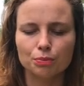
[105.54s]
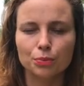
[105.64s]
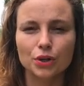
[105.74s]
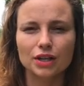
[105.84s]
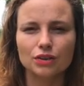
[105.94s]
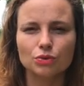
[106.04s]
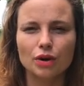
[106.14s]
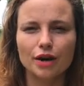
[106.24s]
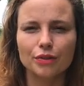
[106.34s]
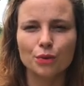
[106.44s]
Put into
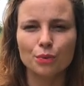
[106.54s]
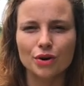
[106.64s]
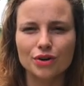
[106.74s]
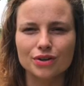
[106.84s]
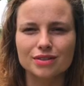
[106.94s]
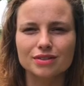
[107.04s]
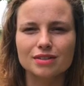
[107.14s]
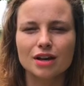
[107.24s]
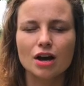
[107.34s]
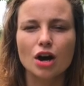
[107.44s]
other words,
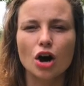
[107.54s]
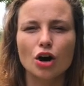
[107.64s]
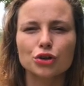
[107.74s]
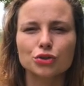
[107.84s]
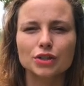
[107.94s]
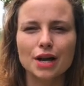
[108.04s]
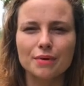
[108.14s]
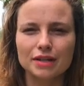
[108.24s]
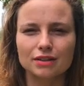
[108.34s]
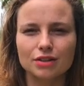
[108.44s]
are you
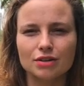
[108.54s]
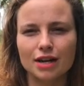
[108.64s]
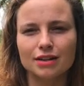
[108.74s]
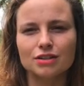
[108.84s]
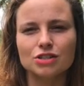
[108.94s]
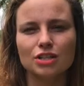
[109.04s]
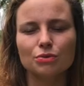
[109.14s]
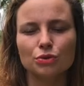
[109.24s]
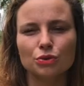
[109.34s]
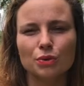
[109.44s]
directing your energy
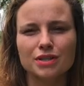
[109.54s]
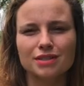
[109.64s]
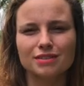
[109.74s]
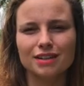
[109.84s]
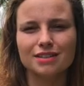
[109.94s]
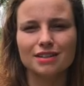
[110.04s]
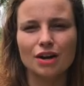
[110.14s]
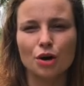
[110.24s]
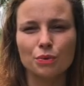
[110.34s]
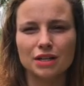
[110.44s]
towards the things that
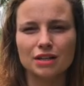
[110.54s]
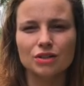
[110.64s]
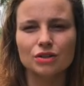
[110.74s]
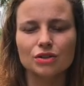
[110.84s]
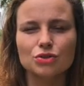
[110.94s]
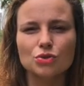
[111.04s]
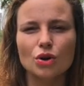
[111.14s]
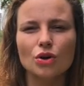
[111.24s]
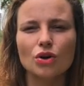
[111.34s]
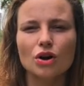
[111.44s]
are within your
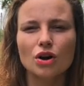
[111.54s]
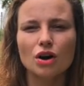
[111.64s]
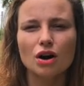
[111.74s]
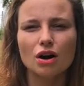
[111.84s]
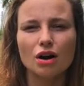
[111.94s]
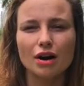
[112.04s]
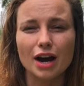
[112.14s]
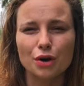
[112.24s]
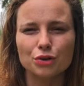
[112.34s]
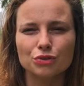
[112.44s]
control or
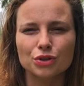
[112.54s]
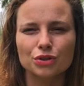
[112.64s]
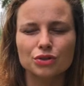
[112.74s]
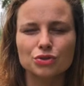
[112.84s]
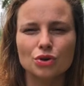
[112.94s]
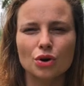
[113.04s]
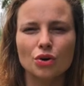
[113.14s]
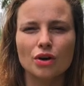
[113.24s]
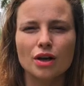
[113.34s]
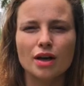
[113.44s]
out of your
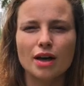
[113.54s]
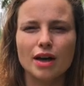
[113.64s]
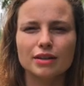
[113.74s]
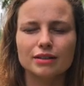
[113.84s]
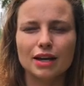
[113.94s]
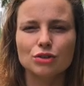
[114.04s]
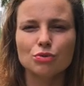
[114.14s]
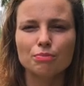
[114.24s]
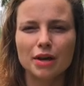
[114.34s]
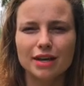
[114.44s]
control? And can you
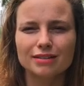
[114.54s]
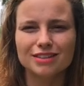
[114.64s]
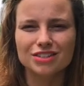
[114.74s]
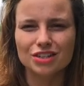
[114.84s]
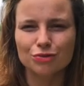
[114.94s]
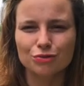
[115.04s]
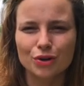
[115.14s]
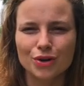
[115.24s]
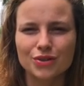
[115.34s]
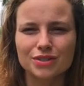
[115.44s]
make the shift
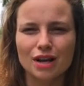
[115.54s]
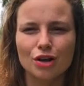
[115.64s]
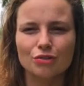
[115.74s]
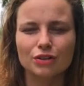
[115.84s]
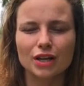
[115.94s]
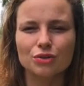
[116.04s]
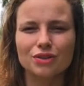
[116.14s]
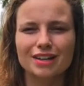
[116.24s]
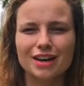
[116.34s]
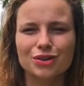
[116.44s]
for yourself? Can you
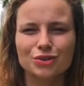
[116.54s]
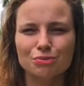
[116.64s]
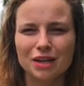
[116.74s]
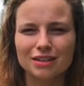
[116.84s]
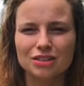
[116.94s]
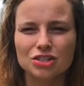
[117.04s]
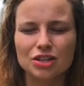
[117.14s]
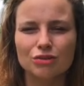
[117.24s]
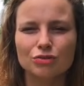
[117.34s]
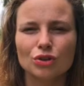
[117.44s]
dare to make the
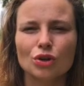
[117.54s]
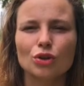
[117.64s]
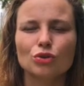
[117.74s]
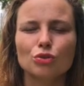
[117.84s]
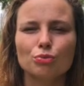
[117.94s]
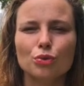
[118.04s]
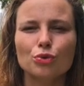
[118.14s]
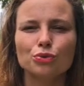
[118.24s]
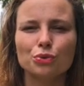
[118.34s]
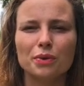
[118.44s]
shift to
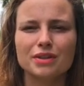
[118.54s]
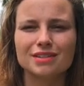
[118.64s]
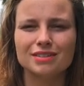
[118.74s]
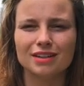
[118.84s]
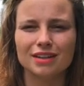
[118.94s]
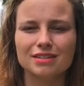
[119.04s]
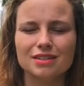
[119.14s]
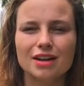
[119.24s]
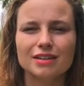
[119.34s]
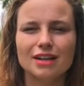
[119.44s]
move towards the things
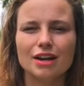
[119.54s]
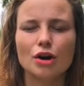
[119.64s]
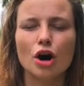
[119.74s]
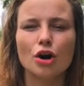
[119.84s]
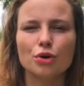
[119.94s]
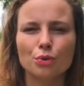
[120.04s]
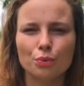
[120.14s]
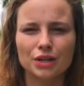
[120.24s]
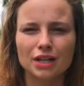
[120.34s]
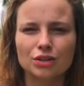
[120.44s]
that are
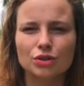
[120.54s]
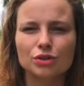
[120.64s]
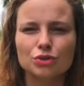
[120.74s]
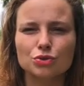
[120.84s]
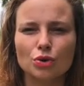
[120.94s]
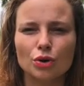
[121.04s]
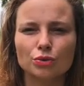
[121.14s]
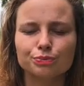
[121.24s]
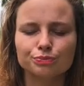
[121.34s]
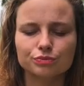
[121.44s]
within your control?